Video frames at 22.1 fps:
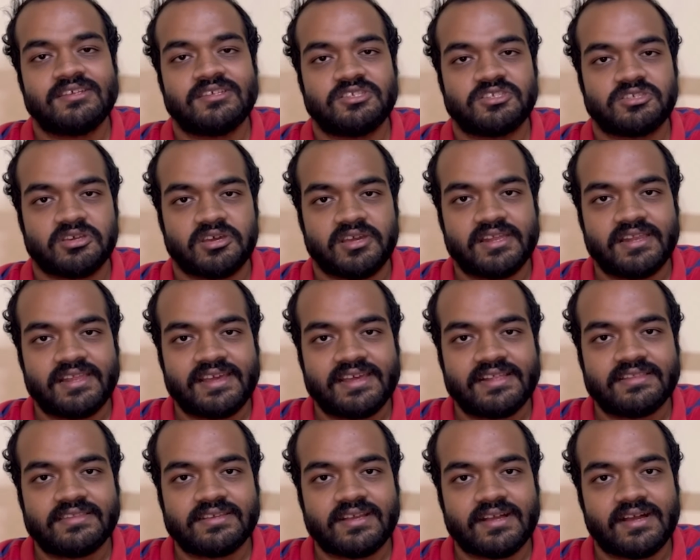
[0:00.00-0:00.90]
soil
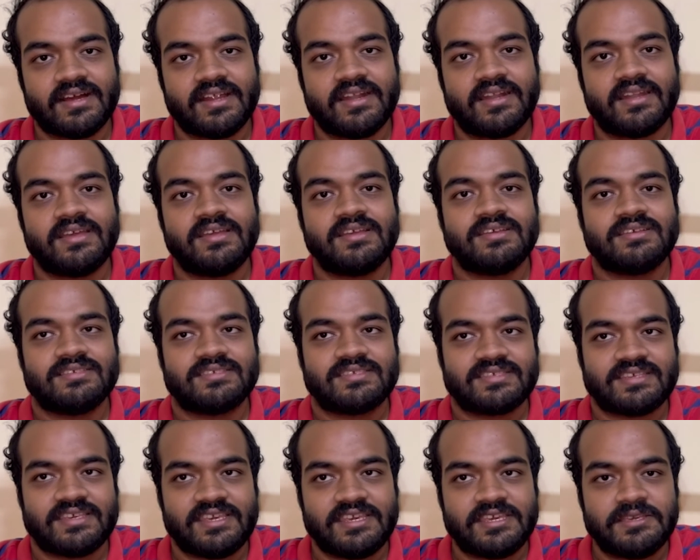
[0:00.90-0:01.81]
health card
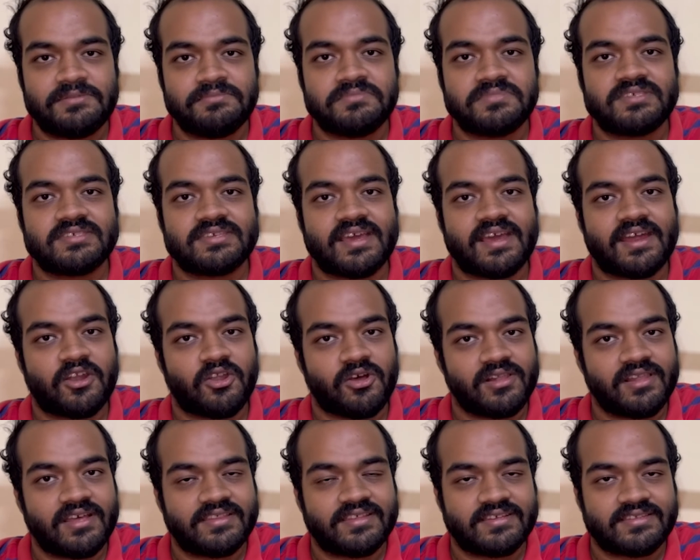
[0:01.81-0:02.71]
schemes, and
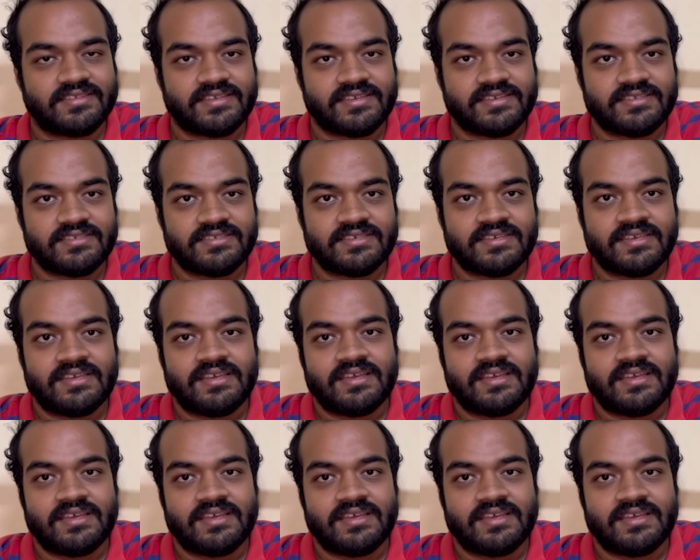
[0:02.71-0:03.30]
all other things,